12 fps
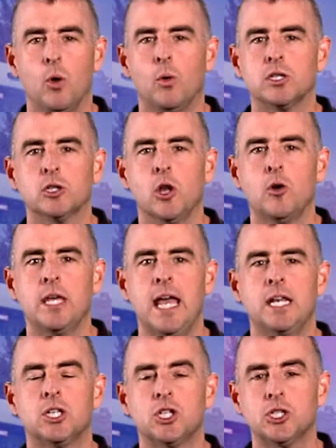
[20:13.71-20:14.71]
was
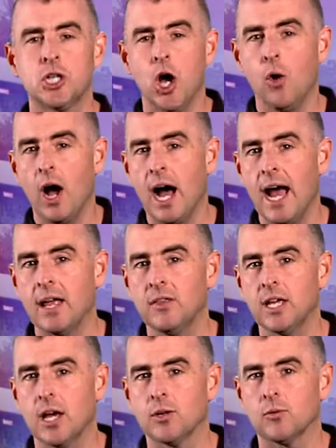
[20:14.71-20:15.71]
located so high in
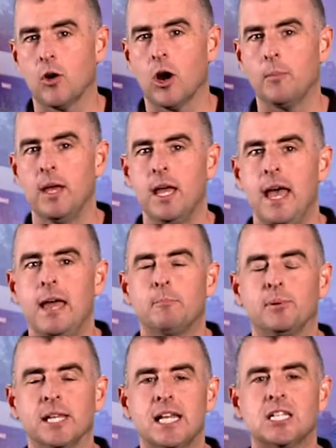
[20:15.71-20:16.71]
the underarm, and
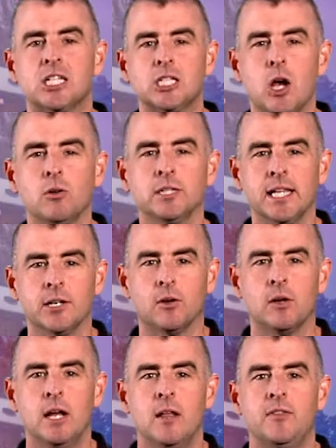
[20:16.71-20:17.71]
bled so
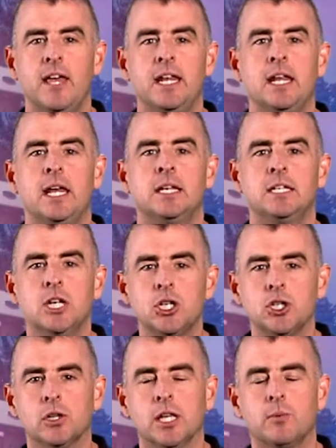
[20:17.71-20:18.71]
little that it
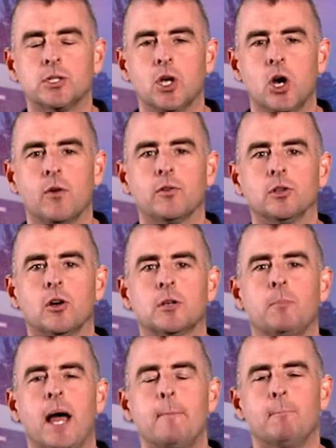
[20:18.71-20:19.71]
initially was overlooked
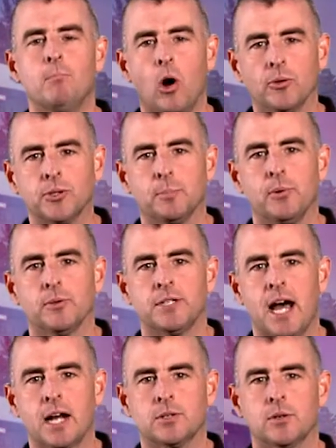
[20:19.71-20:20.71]
by multiple
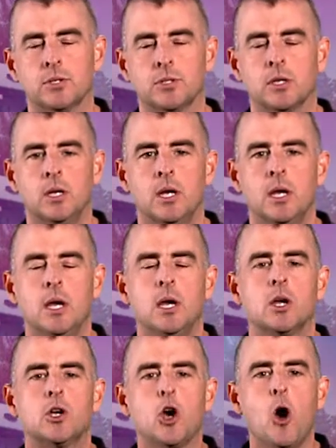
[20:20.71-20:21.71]
doctors.
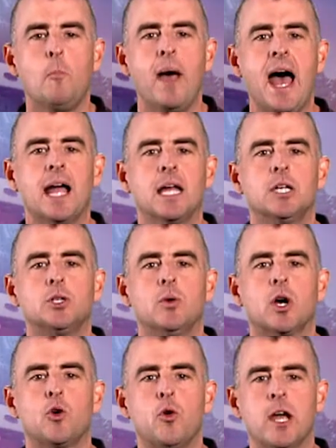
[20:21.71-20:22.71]
Go back and do a
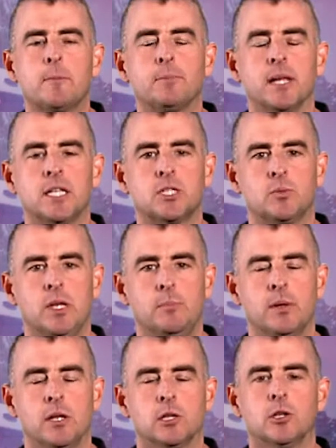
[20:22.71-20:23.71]
quick blood sweep.
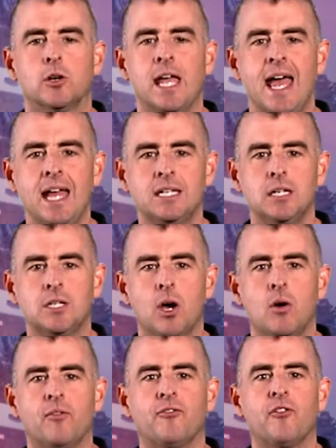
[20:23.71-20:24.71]
Look head to
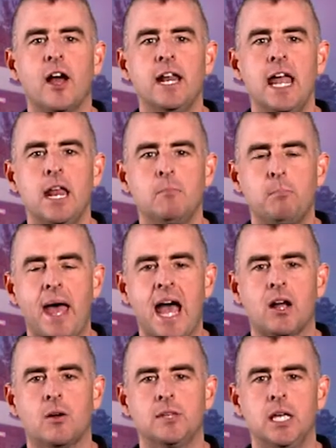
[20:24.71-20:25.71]
toe, front and
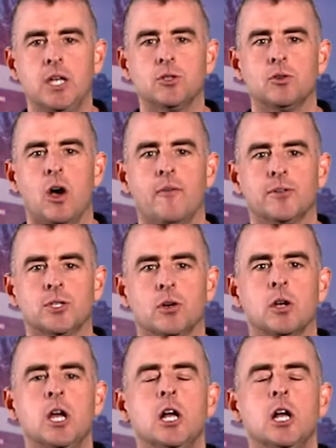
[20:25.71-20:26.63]
back on the injured officer,